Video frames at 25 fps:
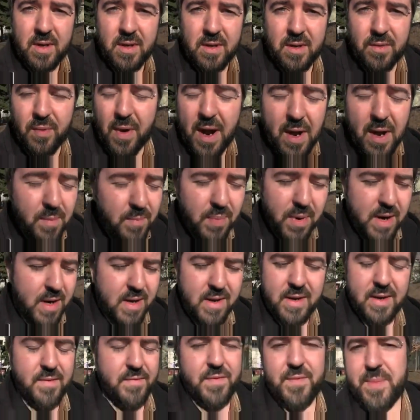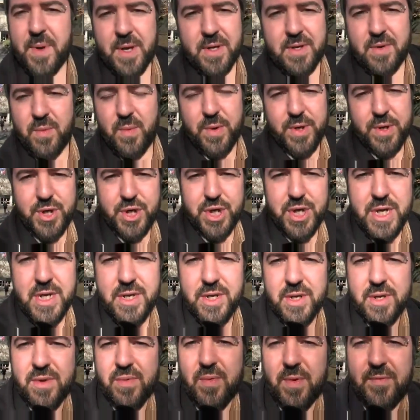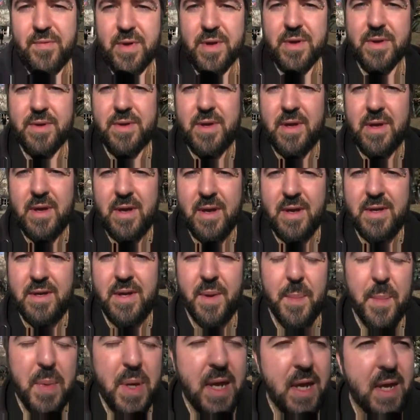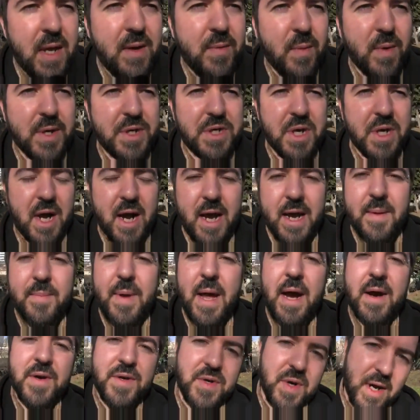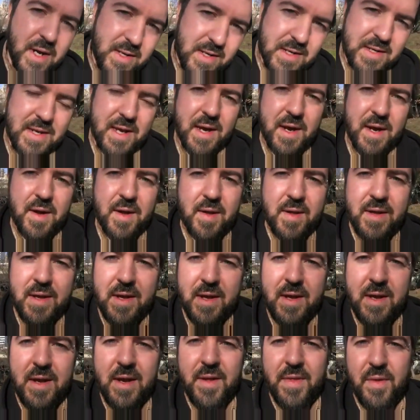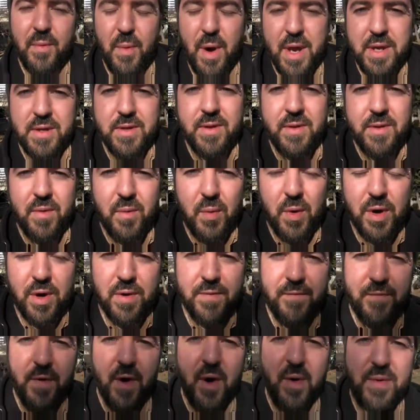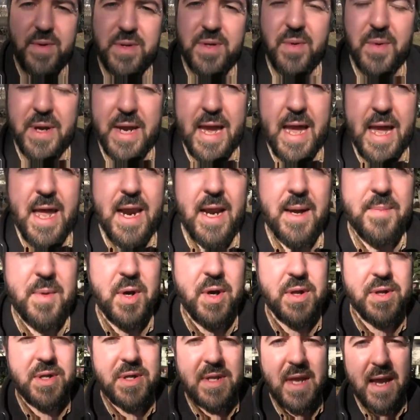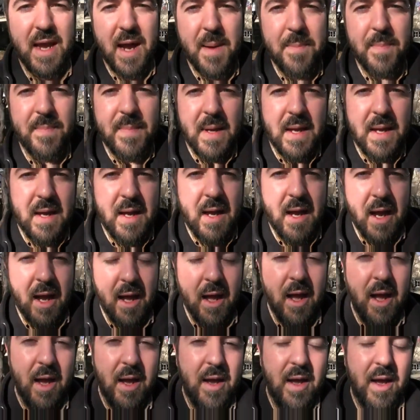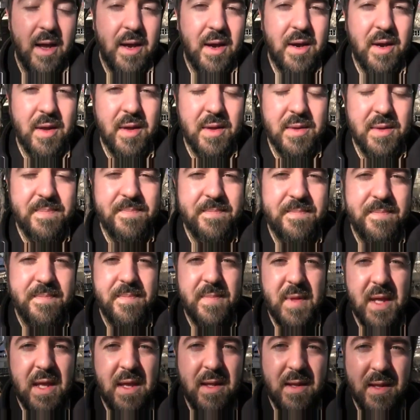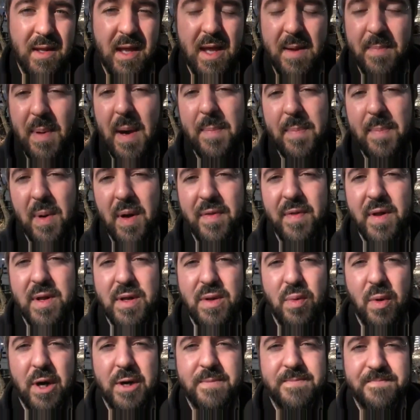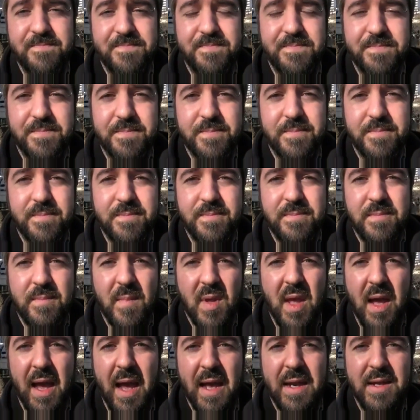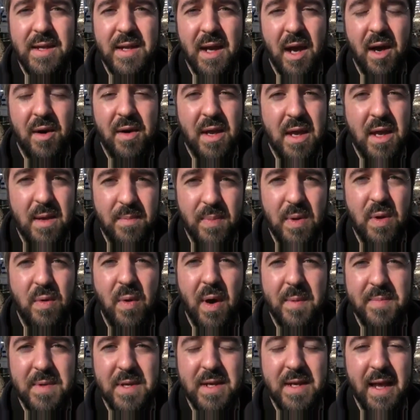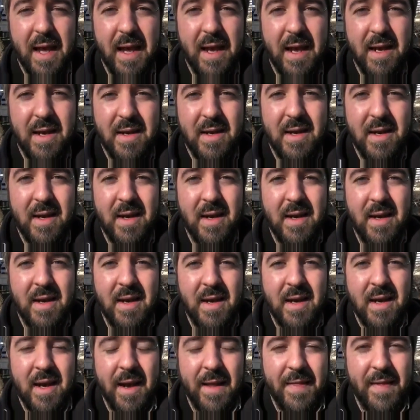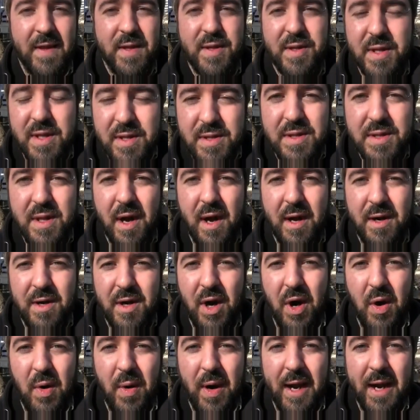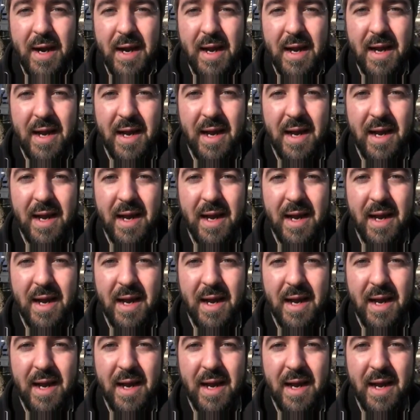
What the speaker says: groundbreaking information which she just revealed to me, which I am now trying to tell the rest of the world, folks. So again, I'm going to stay up. I'm going to keep up on this one, and I'll keep you up to date. And this is ongoing.